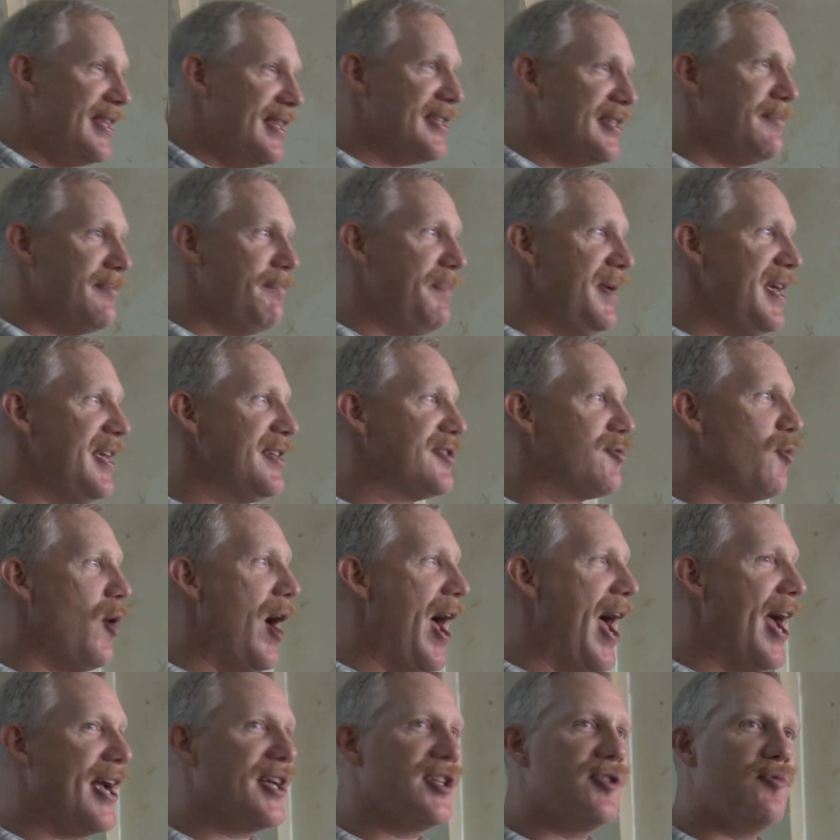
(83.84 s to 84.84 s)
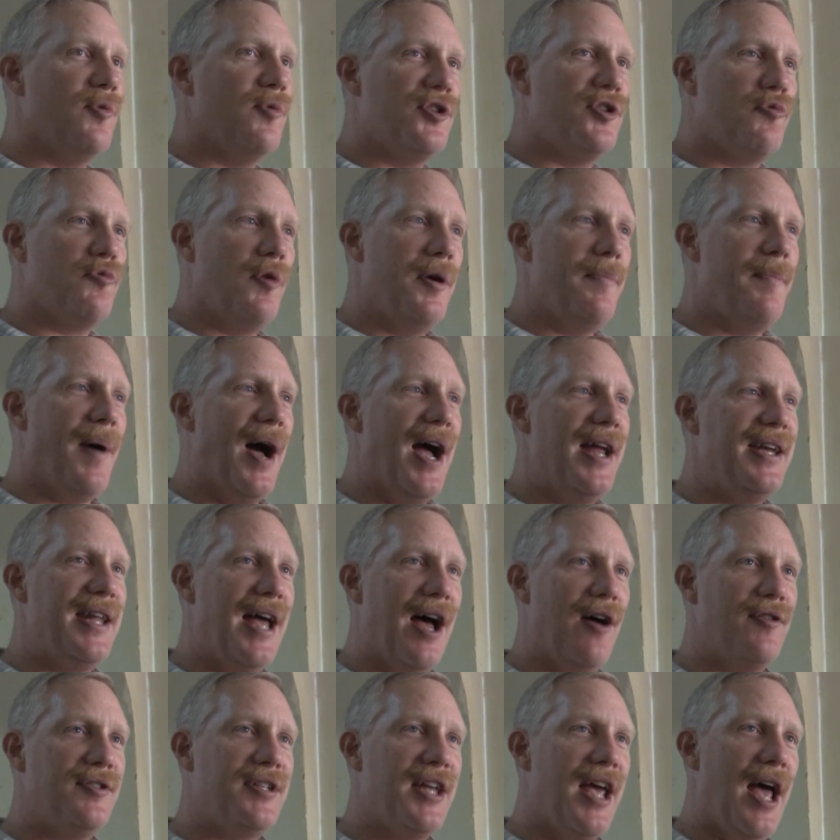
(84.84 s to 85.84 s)
this beeswax, which we buy
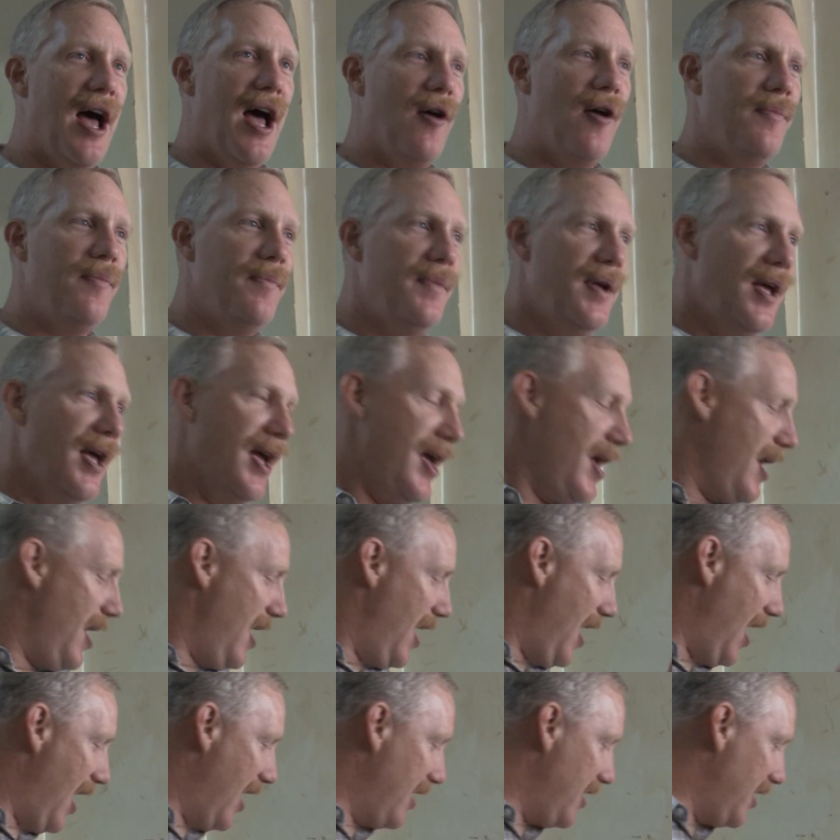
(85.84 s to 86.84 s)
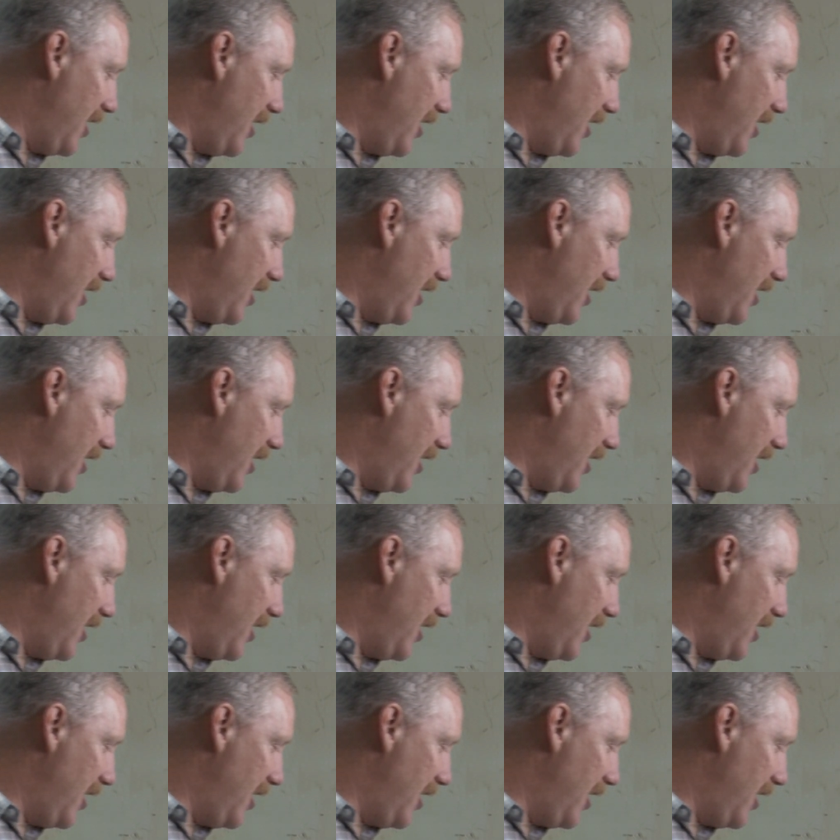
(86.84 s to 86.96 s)
downtown, and